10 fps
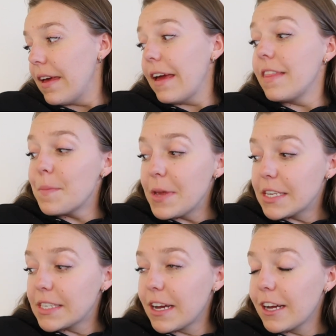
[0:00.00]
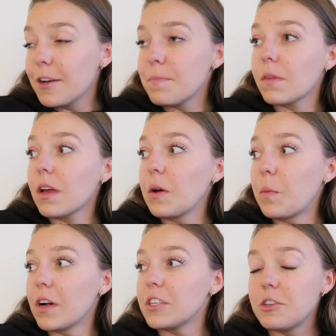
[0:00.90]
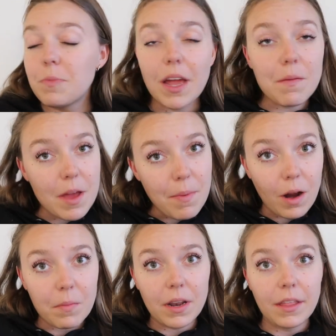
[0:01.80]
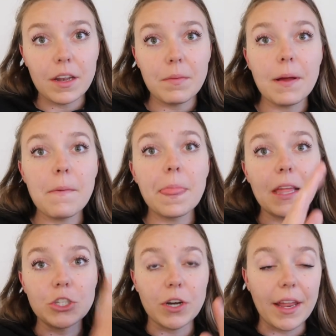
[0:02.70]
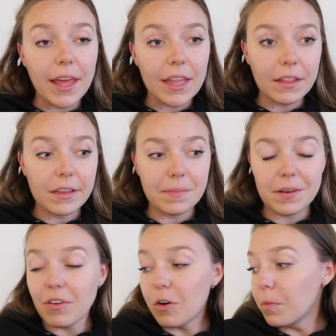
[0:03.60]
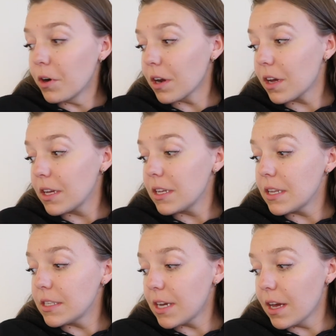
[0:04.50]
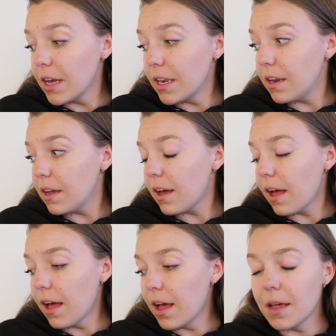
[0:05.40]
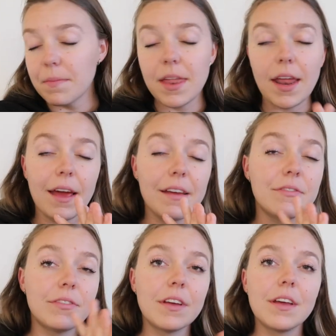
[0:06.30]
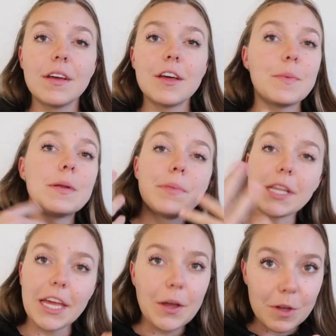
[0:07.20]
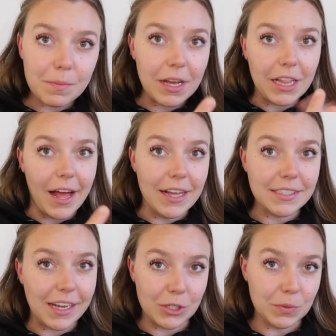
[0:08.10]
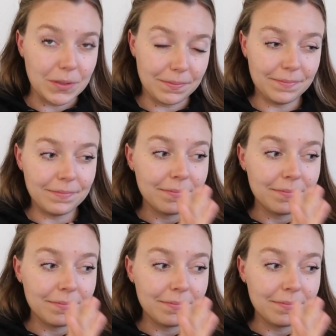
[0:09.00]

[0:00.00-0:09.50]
in the meantime, I want to pick up my apartment a little bit, try to get a little bit of homework done. Um, and I've been playing with my class schedule.